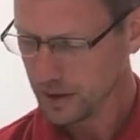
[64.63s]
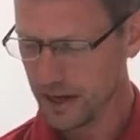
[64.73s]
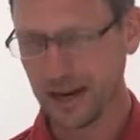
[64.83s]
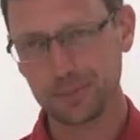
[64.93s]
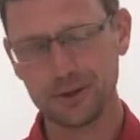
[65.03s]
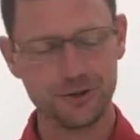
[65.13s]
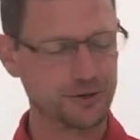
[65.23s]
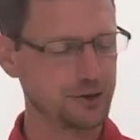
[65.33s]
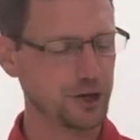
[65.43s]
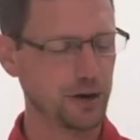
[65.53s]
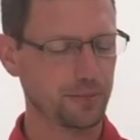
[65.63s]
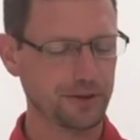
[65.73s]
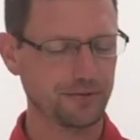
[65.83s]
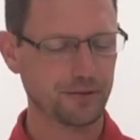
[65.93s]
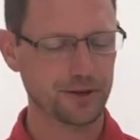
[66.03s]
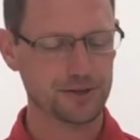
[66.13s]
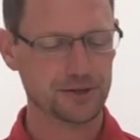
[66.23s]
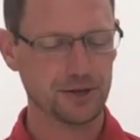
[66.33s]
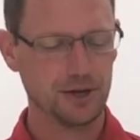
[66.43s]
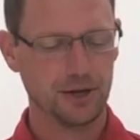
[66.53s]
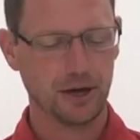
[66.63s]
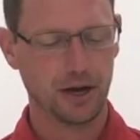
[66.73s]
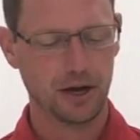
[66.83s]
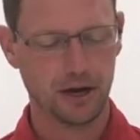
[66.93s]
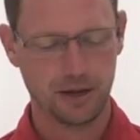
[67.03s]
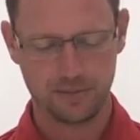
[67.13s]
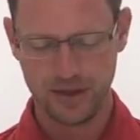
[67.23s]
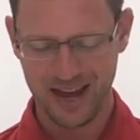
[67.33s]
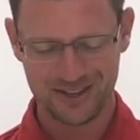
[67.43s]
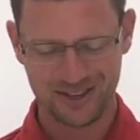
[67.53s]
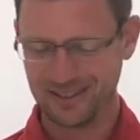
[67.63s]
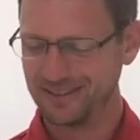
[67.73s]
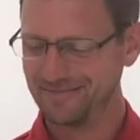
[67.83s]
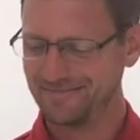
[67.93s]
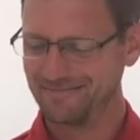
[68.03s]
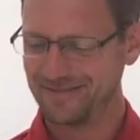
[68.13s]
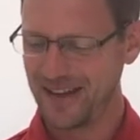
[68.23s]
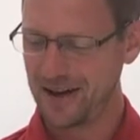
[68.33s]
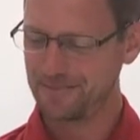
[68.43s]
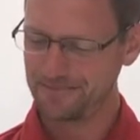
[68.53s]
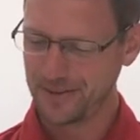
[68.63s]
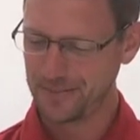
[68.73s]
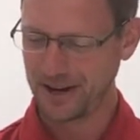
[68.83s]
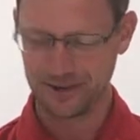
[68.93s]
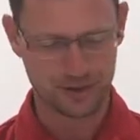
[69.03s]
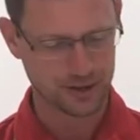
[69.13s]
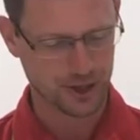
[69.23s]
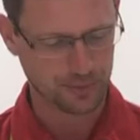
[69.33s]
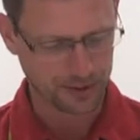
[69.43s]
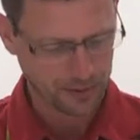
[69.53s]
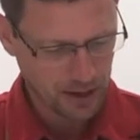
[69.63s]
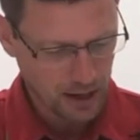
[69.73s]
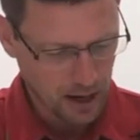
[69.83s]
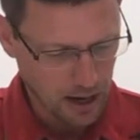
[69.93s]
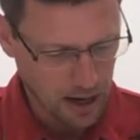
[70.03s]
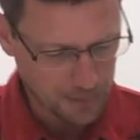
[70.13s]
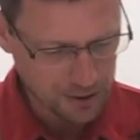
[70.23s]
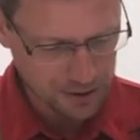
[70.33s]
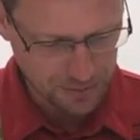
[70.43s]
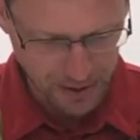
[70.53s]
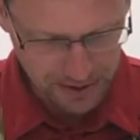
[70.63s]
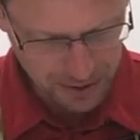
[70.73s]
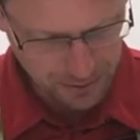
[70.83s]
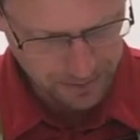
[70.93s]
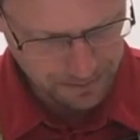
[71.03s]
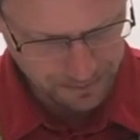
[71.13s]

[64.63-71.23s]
and I'm going to use a Sharpie for this. Um, actually, nah, I'm not going to use a Sharpie. Uh, I'm going to use a pencil.